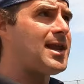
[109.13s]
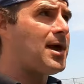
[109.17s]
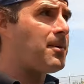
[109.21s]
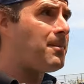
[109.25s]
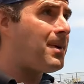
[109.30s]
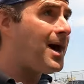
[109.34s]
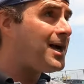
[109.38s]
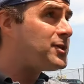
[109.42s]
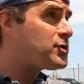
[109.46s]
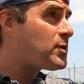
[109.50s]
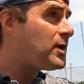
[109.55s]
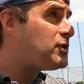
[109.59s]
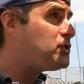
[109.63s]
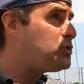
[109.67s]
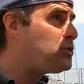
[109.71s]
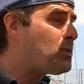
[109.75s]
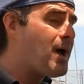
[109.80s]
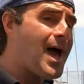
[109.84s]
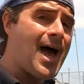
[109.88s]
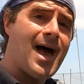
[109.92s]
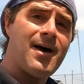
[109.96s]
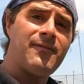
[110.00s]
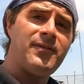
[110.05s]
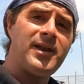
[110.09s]
Now, mind you, I
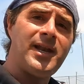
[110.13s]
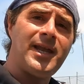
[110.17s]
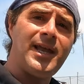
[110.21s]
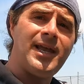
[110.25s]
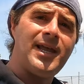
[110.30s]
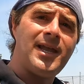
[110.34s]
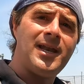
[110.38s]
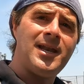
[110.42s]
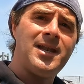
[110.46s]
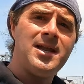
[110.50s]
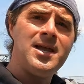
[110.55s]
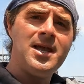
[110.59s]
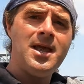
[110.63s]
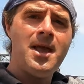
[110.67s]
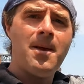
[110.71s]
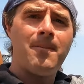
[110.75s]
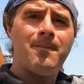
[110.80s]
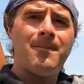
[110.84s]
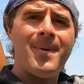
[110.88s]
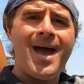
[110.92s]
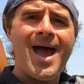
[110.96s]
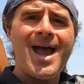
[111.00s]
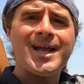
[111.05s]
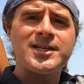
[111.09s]
do have it in
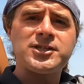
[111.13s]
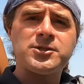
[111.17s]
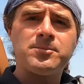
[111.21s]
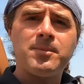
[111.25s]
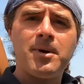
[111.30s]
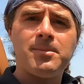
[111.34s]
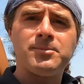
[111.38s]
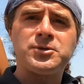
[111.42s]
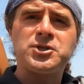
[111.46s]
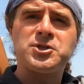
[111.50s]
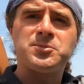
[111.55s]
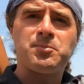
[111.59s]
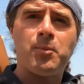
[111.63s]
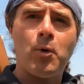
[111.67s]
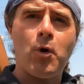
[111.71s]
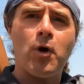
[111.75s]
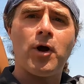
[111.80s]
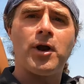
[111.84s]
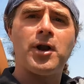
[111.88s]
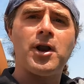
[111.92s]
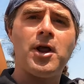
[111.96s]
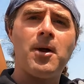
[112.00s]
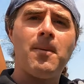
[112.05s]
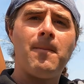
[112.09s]
maximum
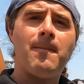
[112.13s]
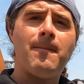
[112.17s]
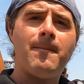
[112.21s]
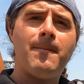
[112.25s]
sport